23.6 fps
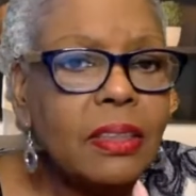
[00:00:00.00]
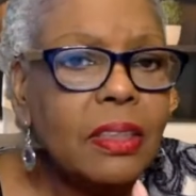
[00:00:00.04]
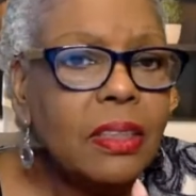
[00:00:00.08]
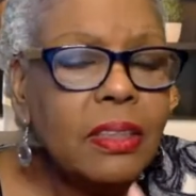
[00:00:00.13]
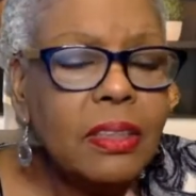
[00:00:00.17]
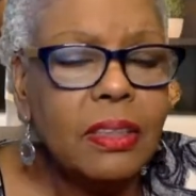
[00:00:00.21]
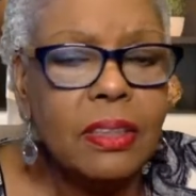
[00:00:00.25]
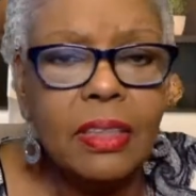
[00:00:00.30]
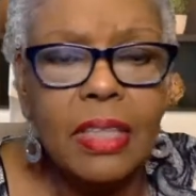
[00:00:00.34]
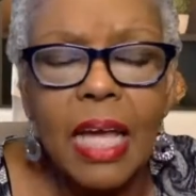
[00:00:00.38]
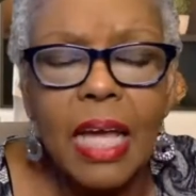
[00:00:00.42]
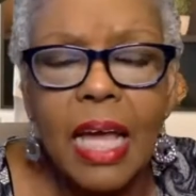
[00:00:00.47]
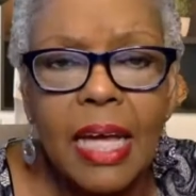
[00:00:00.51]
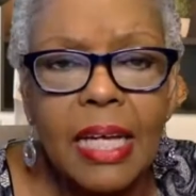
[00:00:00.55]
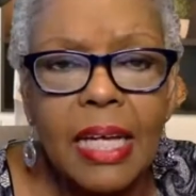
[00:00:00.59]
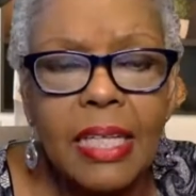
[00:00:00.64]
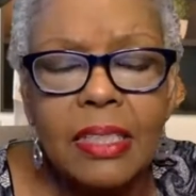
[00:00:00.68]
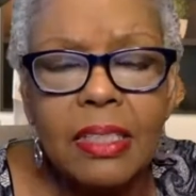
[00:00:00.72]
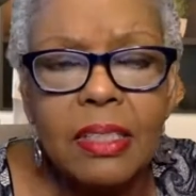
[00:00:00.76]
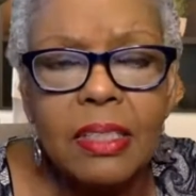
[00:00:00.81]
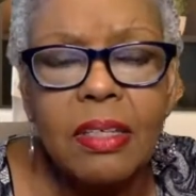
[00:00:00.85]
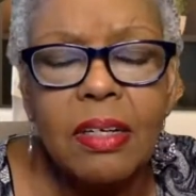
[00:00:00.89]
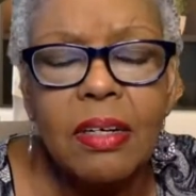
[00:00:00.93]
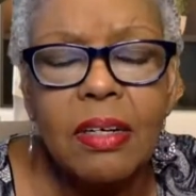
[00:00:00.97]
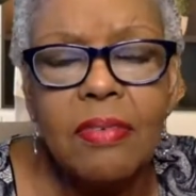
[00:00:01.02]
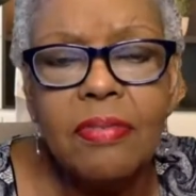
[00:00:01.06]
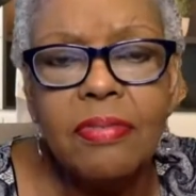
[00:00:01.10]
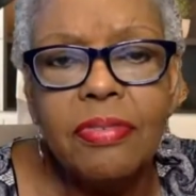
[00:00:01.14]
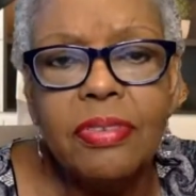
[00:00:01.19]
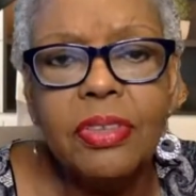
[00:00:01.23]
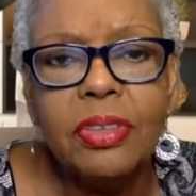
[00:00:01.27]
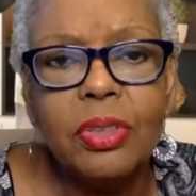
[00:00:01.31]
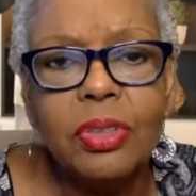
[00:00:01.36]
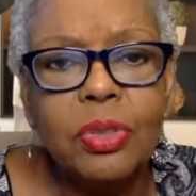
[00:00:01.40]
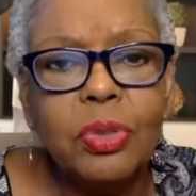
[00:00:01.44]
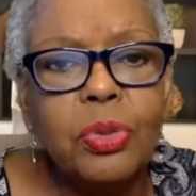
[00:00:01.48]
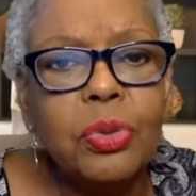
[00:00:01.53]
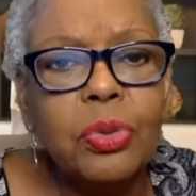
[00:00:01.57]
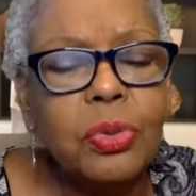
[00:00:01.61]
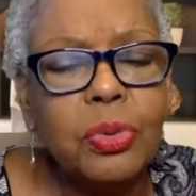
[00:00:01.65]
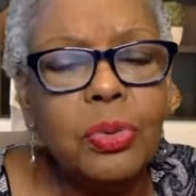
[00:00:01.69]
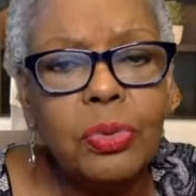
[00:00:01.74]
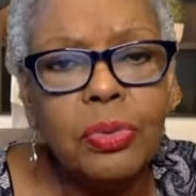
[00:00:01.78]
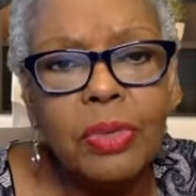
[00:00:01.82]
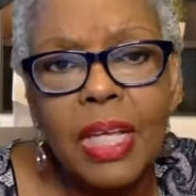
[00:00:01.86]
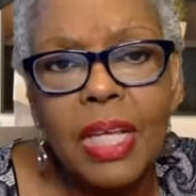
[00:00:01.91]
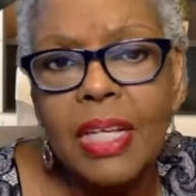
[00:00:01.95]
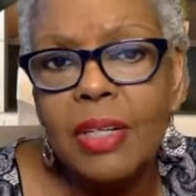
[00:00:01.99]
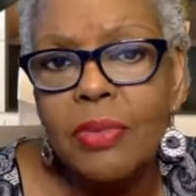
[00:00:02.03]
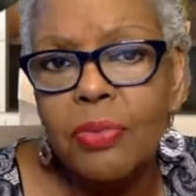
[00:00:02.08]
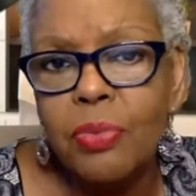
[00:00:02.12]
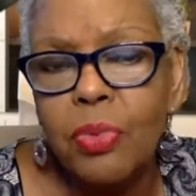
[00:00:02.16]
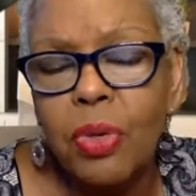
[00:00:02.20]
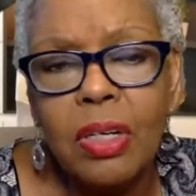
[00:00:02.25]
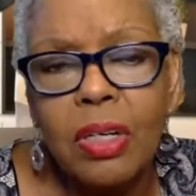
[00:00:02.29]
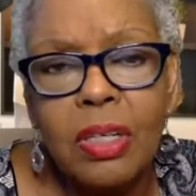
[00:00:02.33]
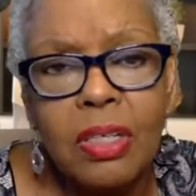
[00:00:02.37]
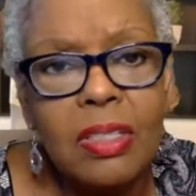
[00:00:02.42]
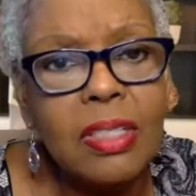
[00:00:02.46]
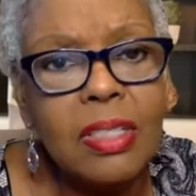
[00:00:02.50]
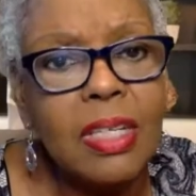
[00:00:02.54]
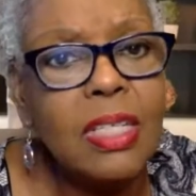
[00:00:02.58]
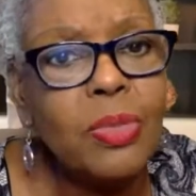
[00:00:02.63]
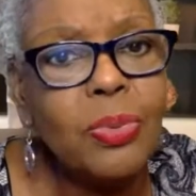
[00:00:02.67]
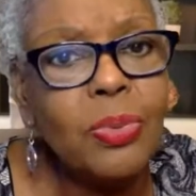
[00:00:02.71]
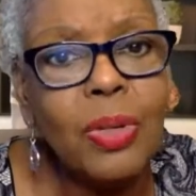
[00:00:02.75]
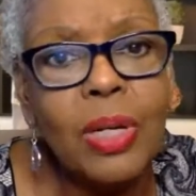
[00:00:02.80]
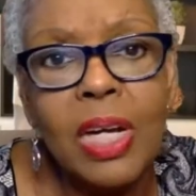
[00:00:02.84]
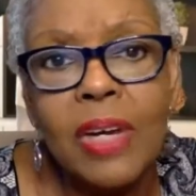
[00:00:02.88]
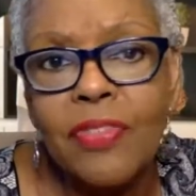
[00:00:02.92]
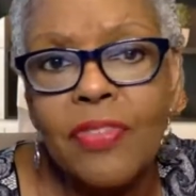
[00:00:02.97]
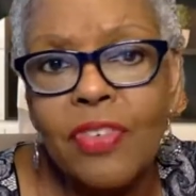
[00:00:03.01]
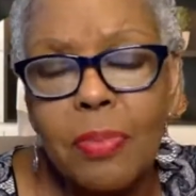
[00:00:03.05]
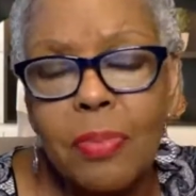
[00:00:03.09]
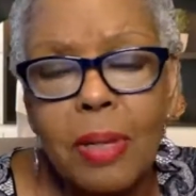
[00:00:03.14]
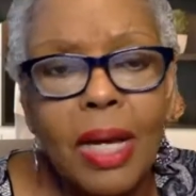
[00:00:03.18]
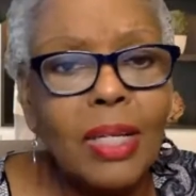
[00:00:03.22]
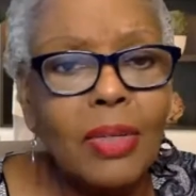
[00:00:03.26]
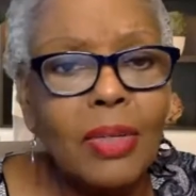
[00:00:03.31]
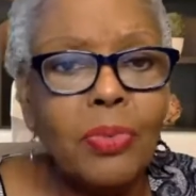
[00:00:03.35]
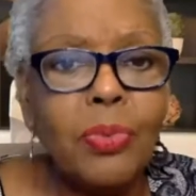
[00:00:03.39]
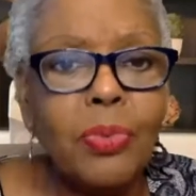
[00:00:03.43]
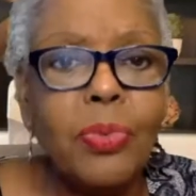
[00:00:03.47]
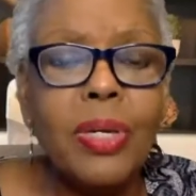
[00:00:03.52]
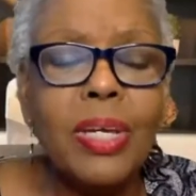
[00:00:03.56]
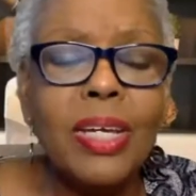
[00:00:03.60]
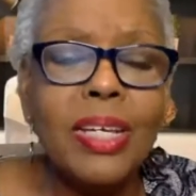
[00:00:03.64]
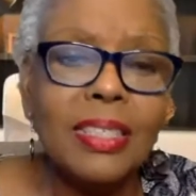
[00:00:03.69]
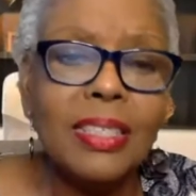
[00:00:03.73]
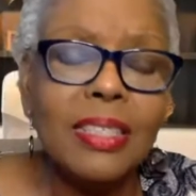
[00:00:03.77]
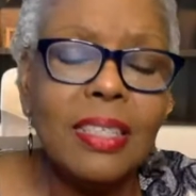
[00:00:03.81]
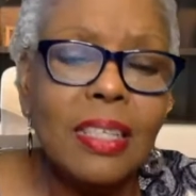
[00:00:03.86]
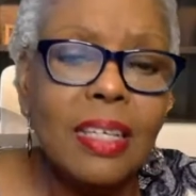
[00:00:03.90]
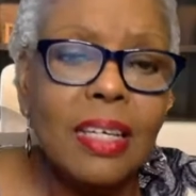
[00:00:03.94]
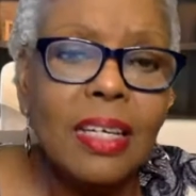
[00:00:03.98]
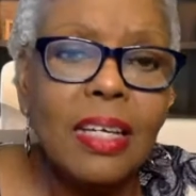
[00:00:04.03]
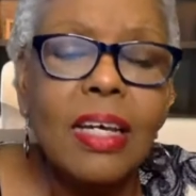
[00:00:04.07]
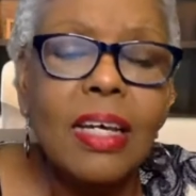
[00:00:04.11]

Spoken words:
just the kind of school that it was. That's where everybody went.